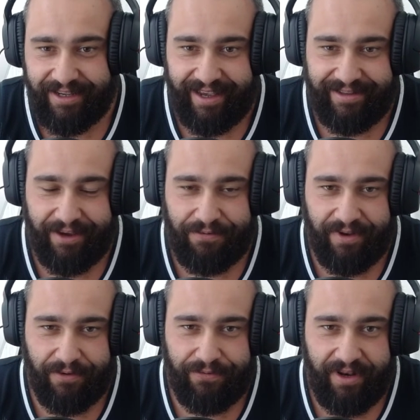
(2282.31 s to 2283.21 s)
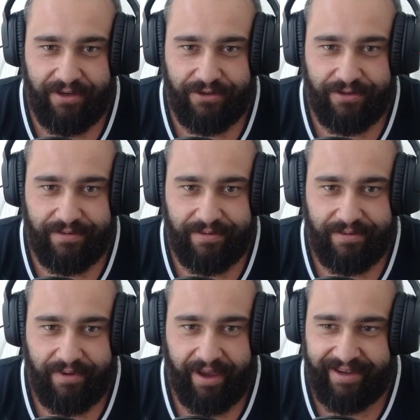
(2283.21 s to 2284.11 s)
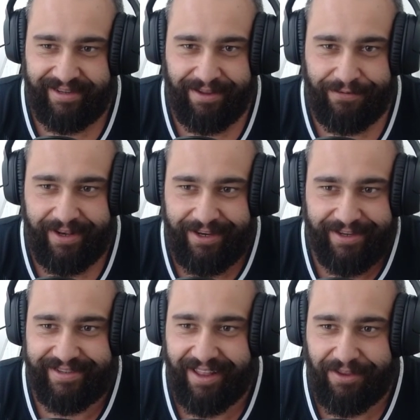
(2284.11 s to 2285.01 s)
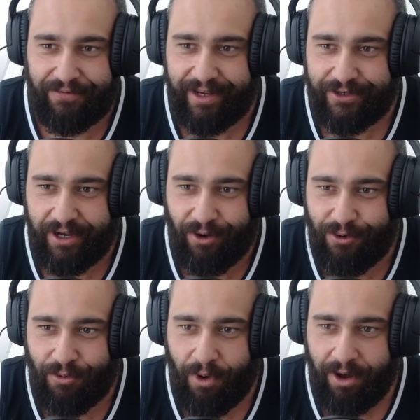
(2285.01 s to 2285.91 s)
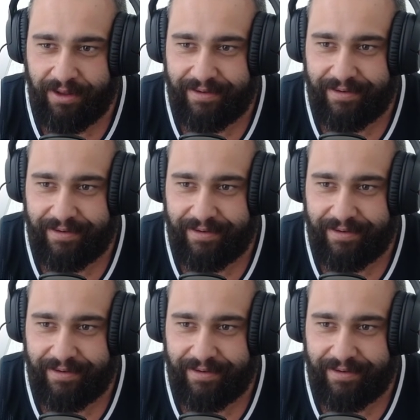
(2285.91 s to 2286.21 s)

like definitely the finish. Is it the finish? It's not the finish. I know who won.